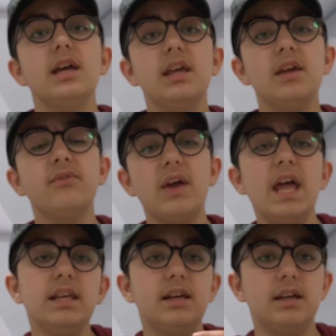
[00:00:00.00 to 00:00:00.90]
If
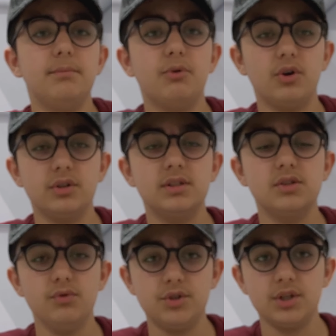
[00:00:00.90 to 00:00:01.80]
any keyboard
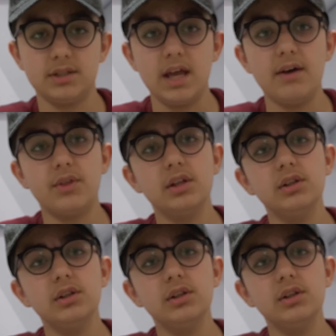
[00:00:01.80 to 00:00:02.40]
switches have